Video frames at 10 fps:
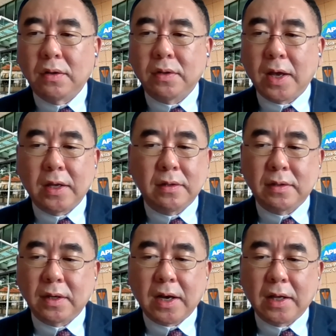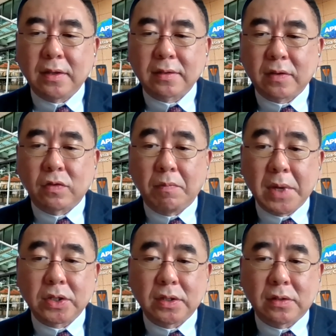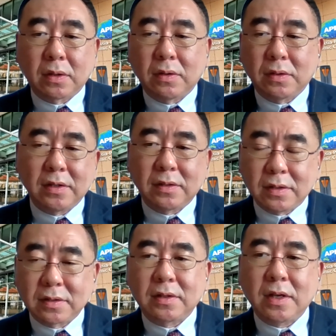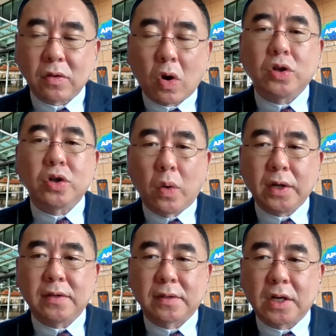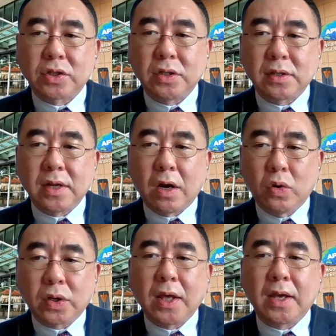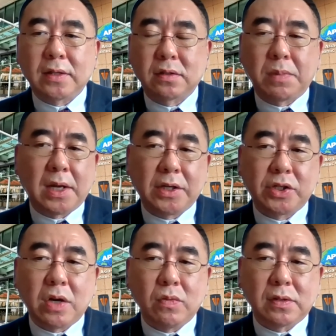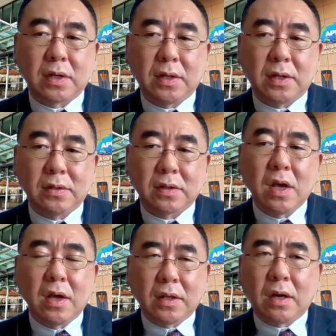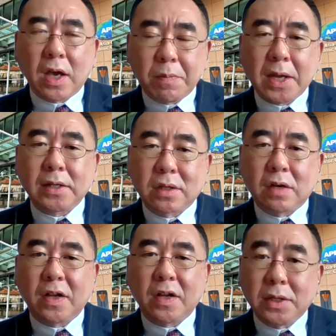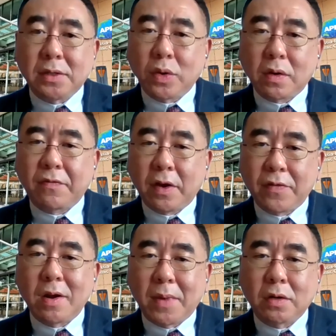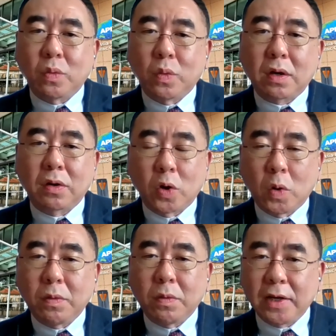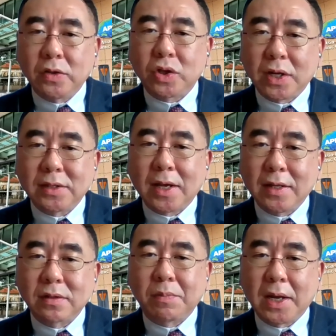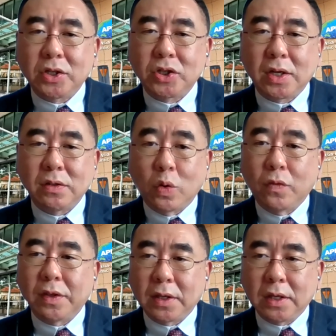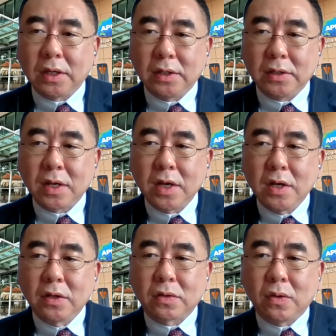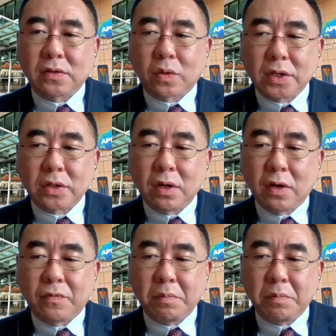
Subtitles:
and other sorts of measures. So that's ongoing discussions now, looking at supply chain resilience. Now, APEC itself has been doing a fair amount of work on global value chains and supply chains over the years. So it's a question of